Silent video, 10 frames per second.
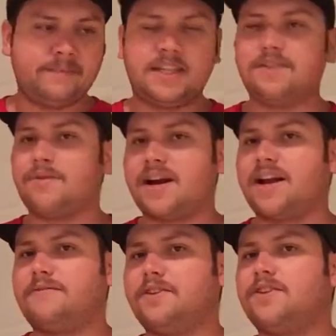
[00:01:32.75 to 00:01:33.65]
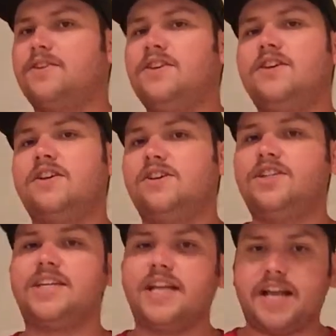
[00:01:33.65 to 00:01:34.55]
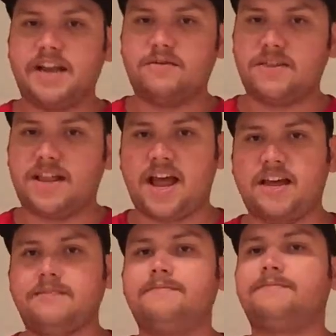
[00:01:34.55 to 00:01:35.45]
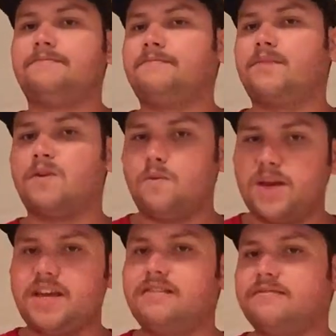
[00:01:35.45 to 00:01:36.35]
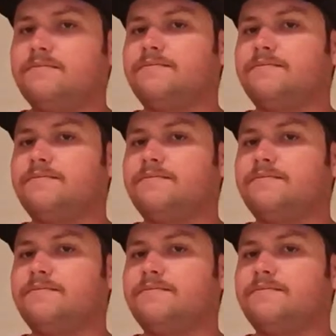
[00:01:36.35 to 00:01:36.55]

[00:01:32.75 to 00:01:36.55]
Then right after, you just get hit with that wheat.